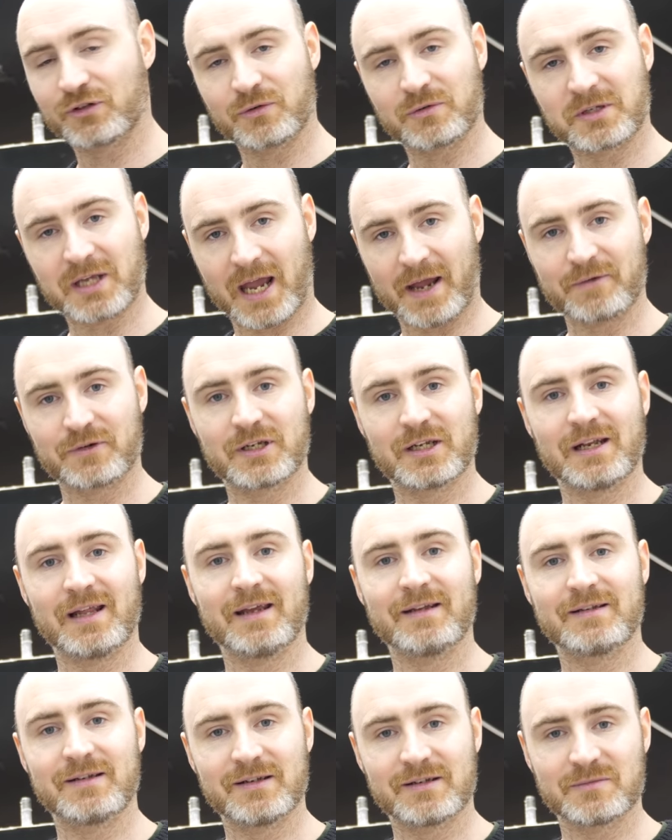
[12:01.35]
so
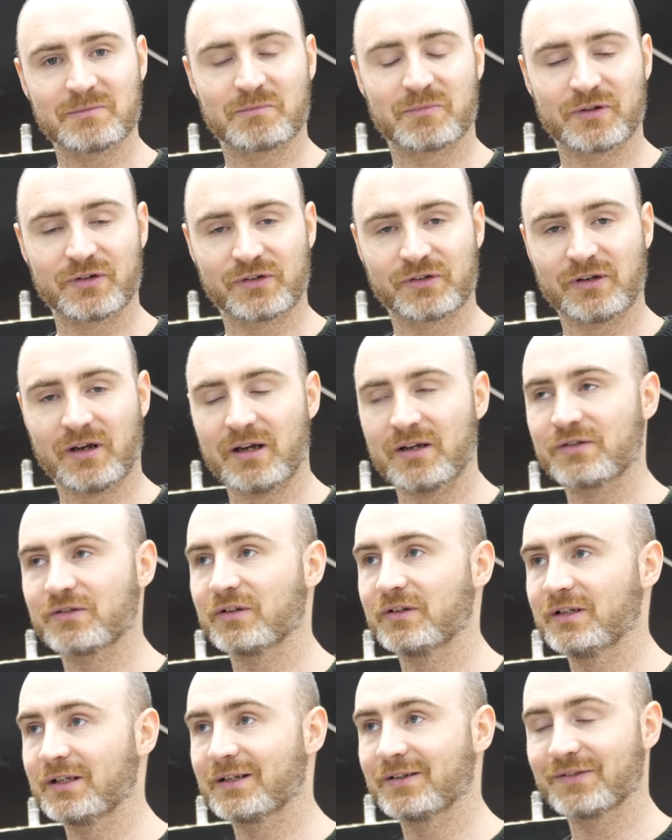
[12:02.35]
calculated and precise,
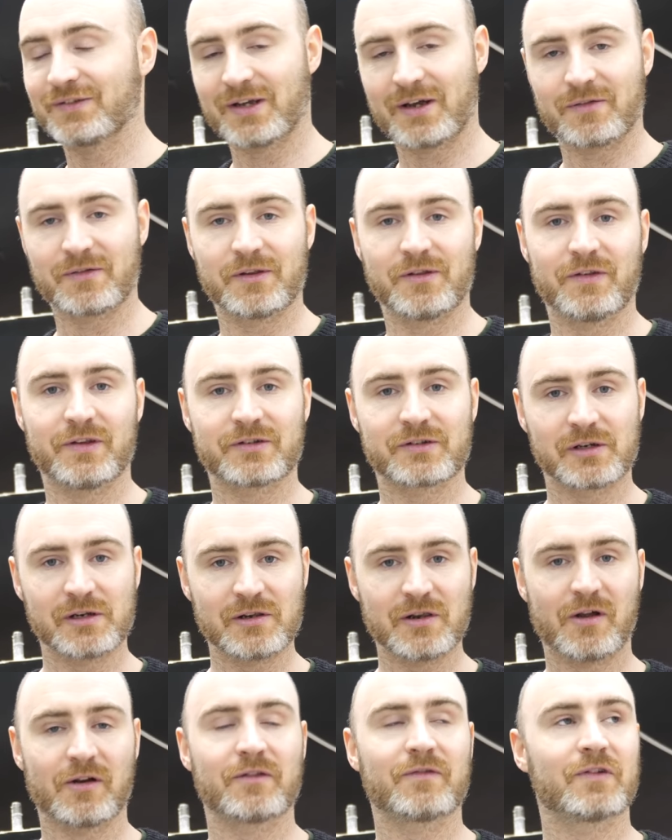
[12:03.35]
and you can tell that there's a
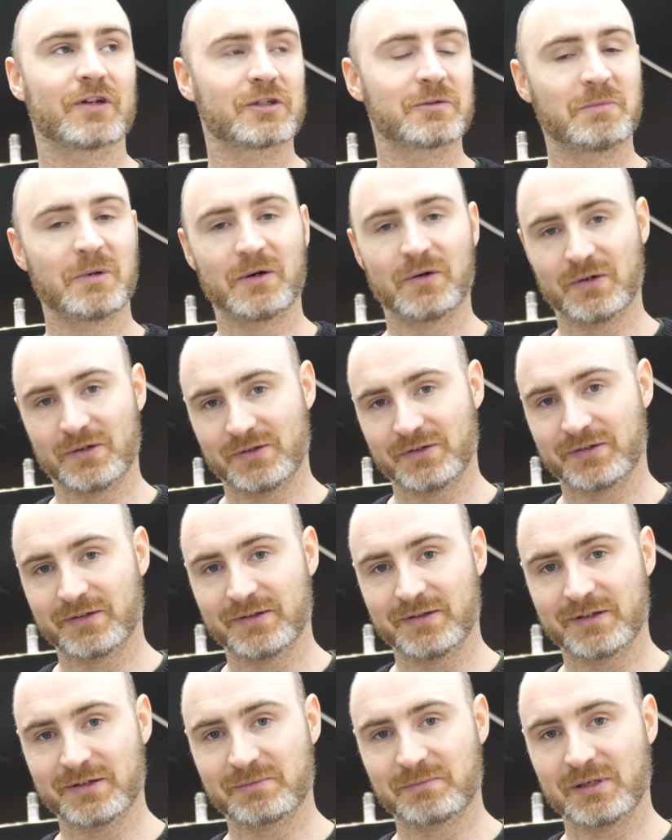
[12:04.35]
lot of experience
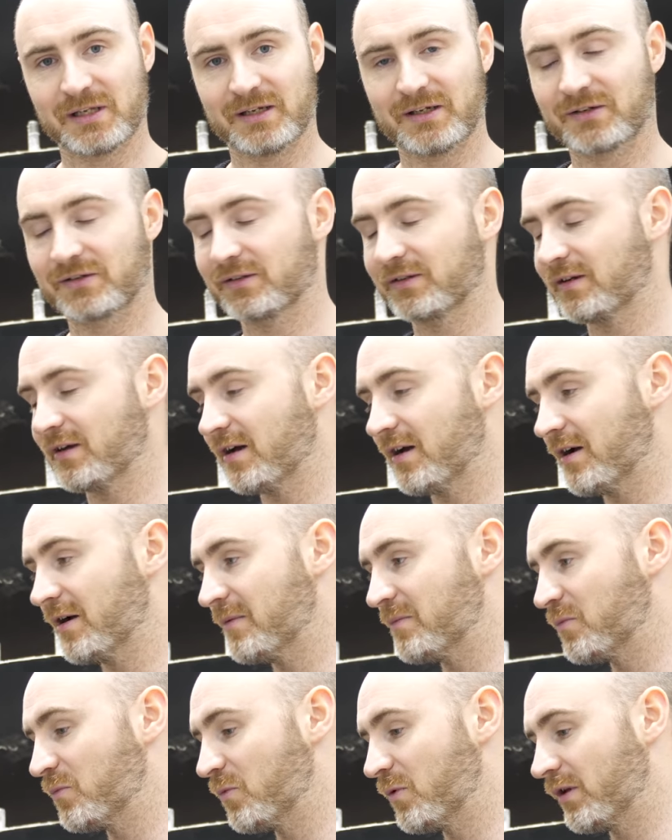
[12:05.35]
in this place
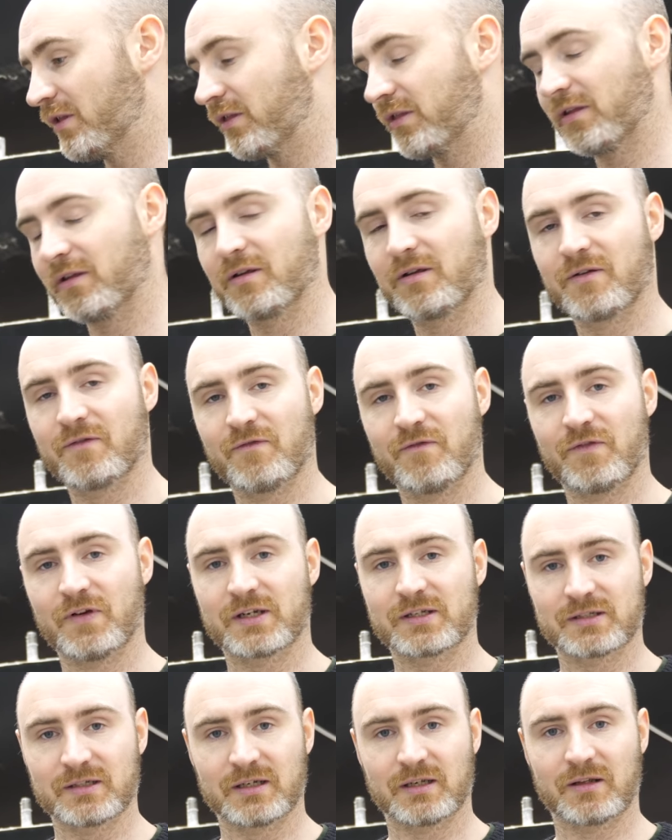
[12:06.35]
um, with
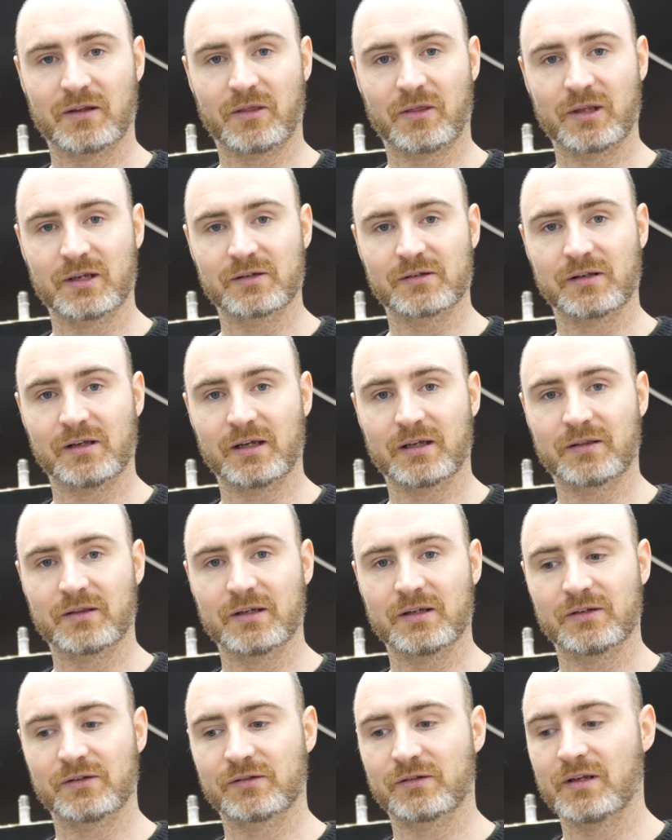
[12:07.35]
fixing things like
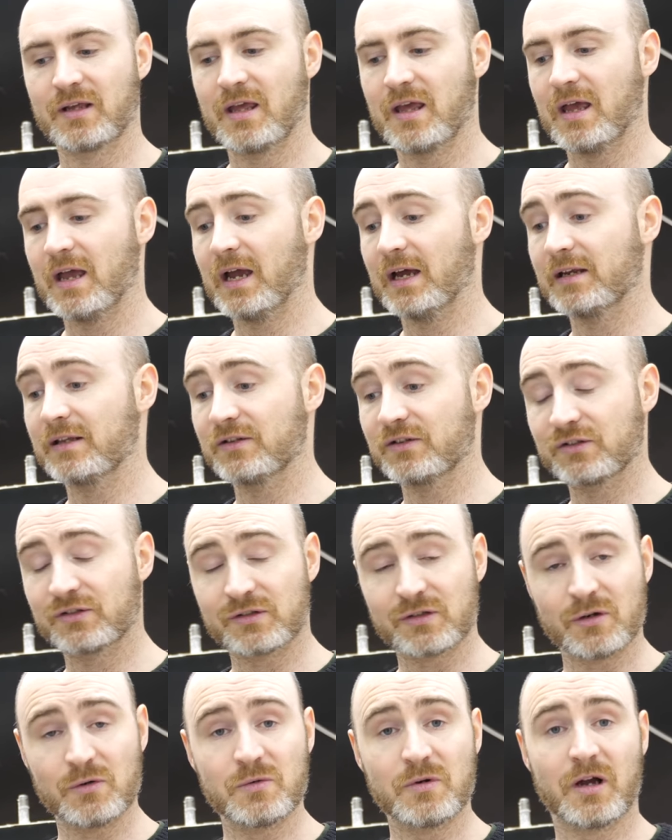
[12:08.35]
this. And it's
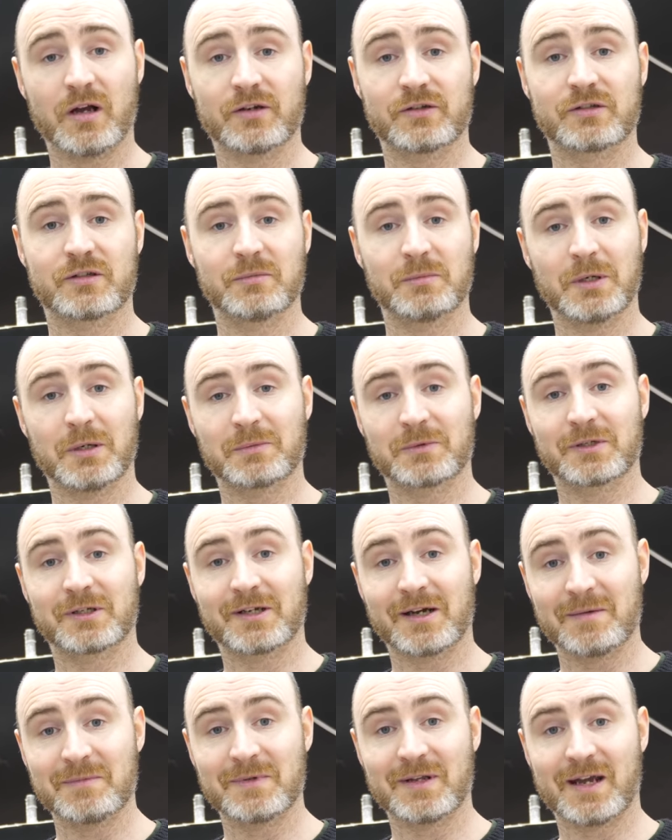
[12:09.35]
so nice to be able to
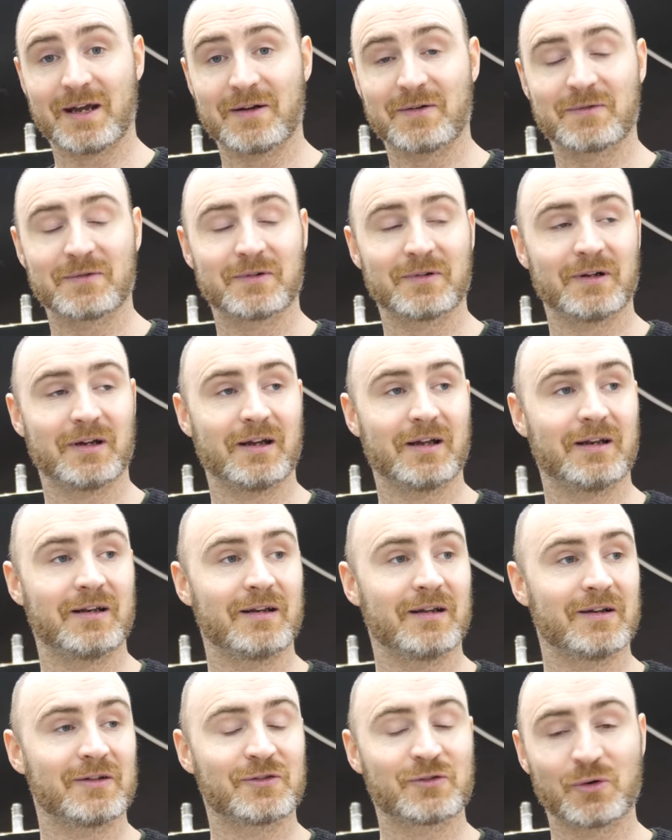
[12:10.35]
come down
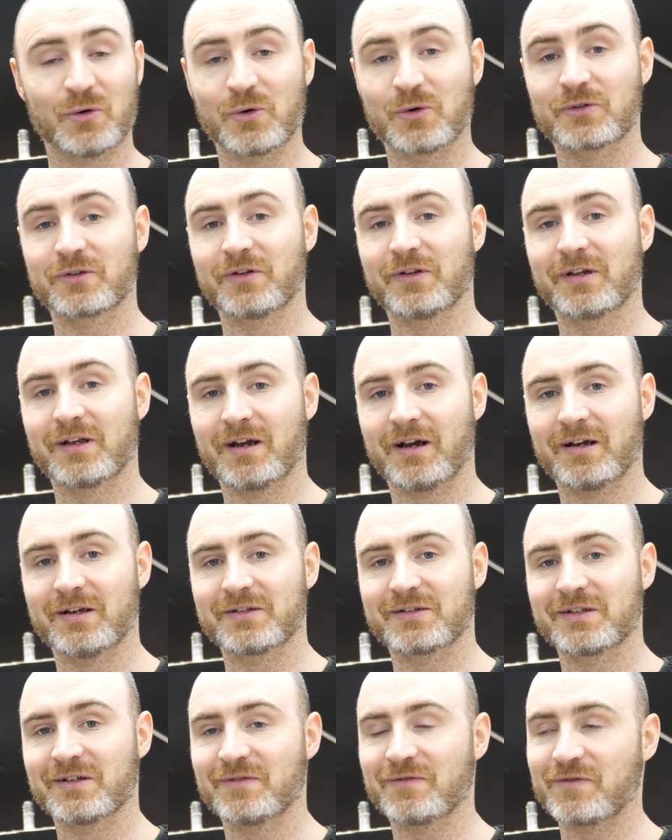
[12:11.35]
and uh, talk to the
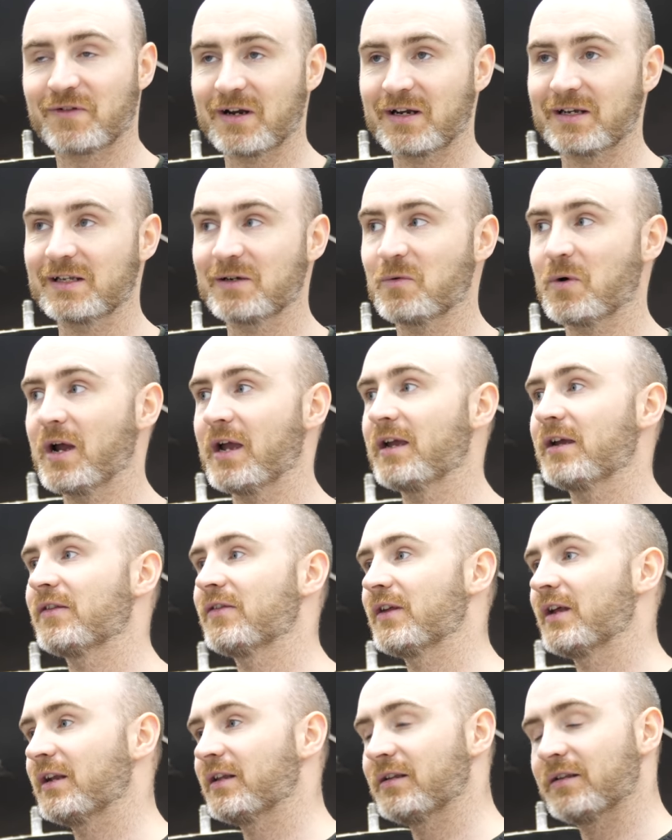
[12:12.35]
guys in a friendly way,
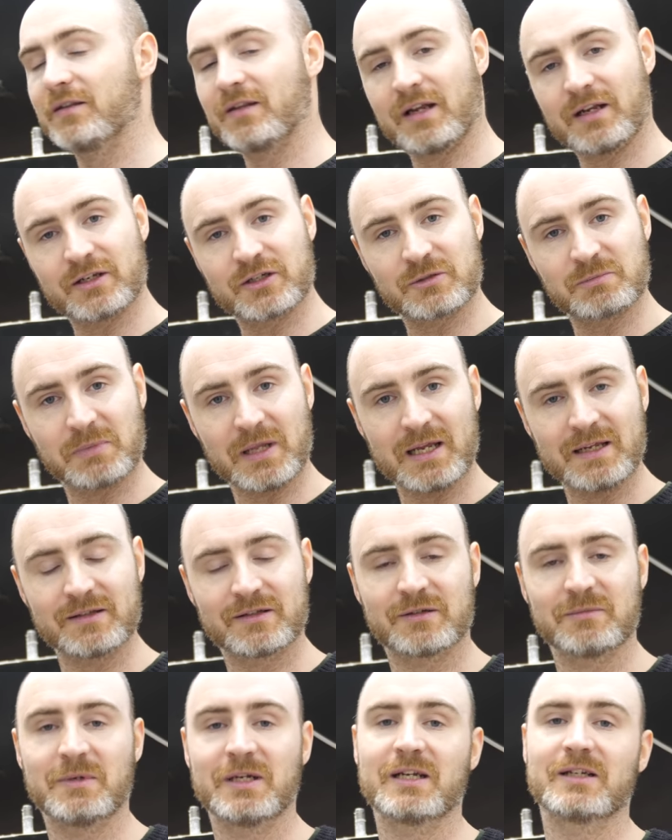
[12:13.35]
and they'll, they'll explain
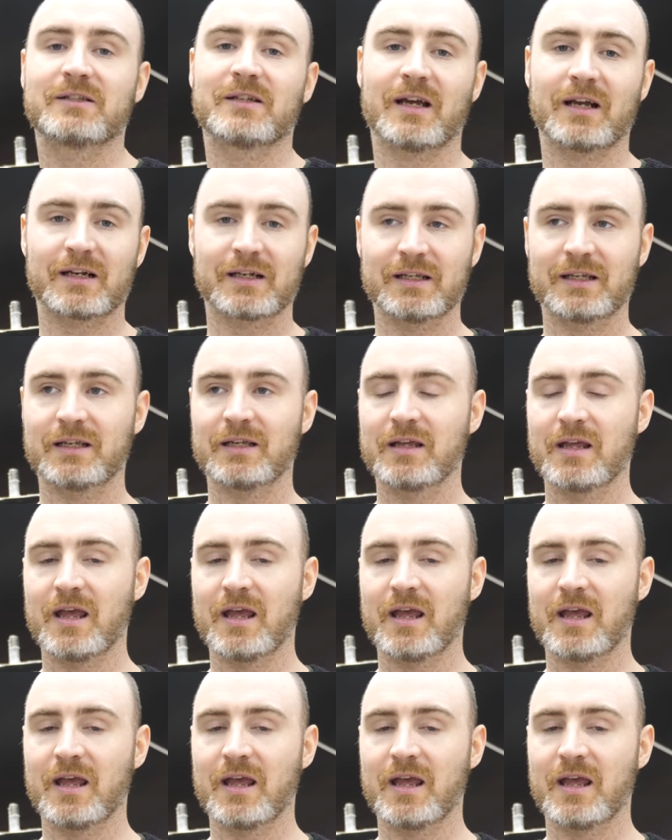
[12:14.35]
to me exactly